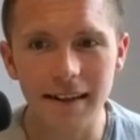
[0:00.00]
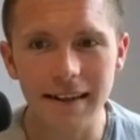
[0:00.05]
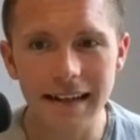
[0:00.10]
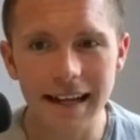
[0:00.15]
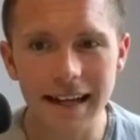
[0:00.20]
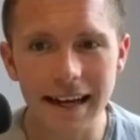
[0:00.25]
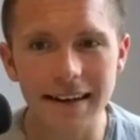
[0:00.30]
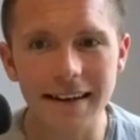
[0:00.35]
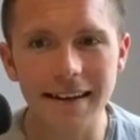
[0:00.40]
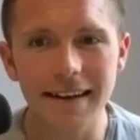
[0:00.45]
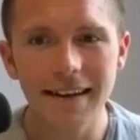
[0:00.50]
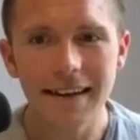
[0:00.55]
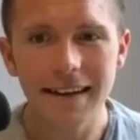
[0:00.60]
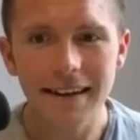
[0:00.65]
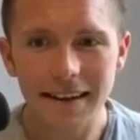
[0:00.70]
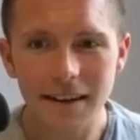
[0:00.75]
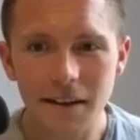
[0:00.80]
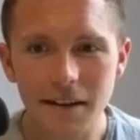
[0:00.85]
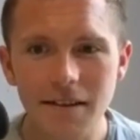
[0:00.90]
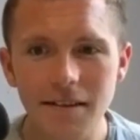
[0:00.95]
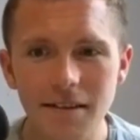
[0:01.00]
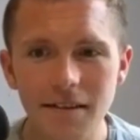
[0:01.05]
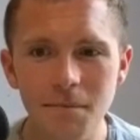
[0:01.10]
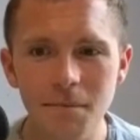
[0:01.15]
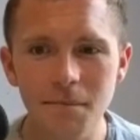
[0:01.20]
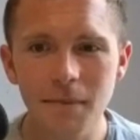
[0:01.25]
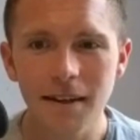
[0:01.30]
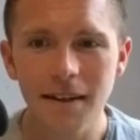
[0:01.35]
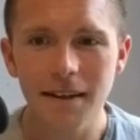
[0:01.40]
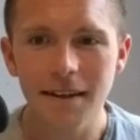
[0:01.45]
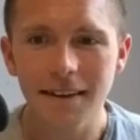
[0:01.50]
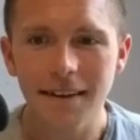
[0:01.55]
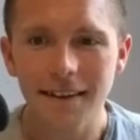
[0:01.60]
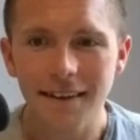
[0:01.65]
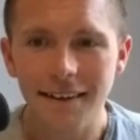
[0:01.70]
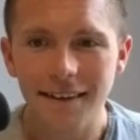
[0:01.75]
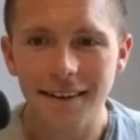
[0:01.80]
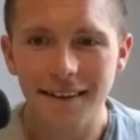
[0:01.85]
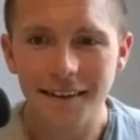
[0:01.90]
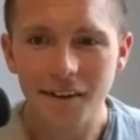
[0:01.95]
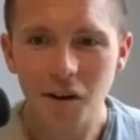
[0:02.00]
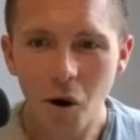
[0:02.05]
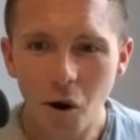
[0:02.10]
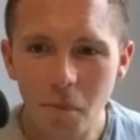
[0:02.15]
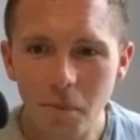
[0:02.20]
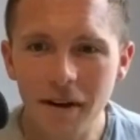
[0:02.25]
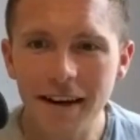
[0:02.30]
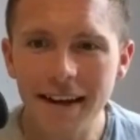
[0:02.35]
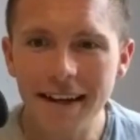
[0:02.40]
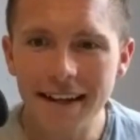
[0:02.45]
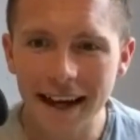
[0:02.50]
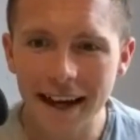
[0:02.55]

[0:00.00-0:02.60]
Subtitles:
Again, there are some commonly